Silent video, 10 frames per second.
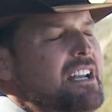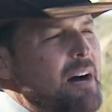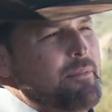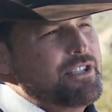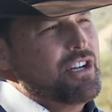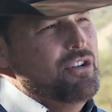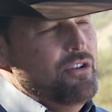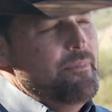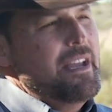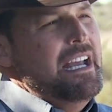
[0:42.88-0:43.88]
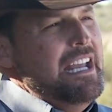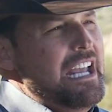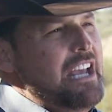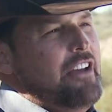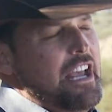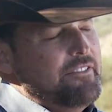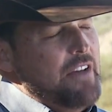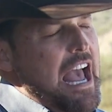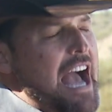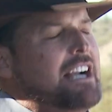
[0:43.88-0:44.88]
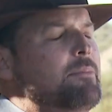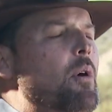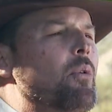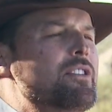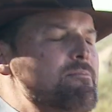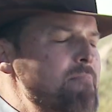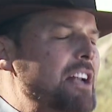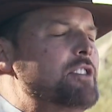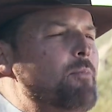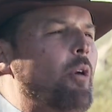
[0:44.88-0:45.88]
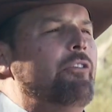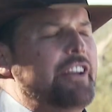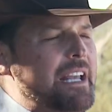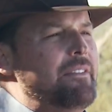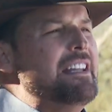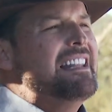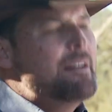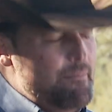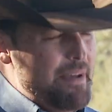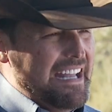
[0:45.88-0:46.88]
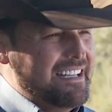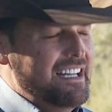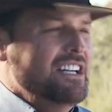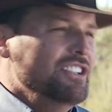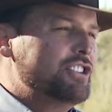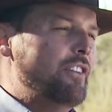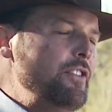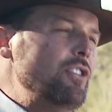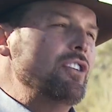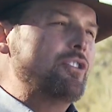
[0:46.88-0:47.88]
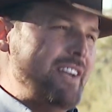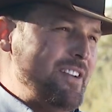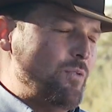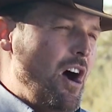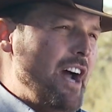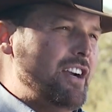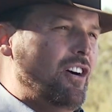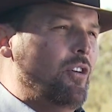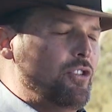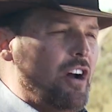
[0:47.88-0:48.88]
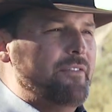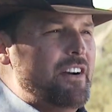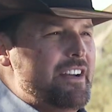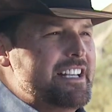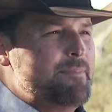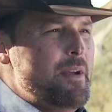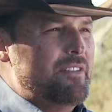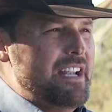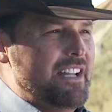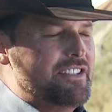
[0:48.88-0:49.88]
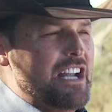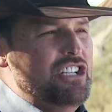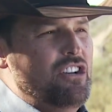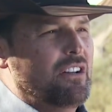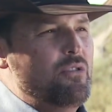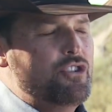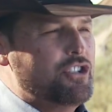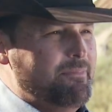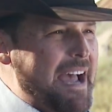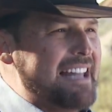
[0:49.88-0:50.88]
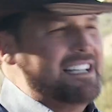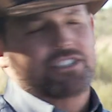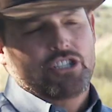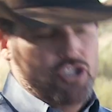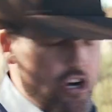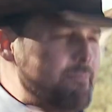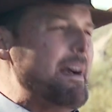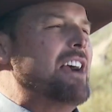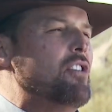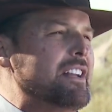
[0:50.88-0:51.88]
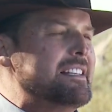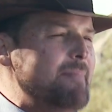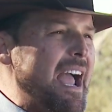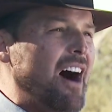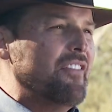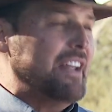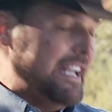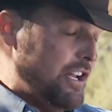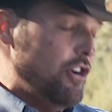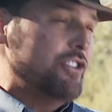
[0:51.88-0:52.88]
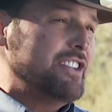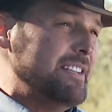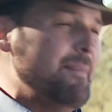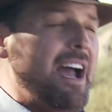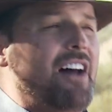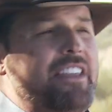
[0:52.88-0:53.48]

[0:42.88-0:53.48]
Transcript: Number two, the Hackamore is much more forgiving than a bit. So if you're a green rider or not very experienced and you lose your balance and jerk back on his mouth and it hurts his mouth,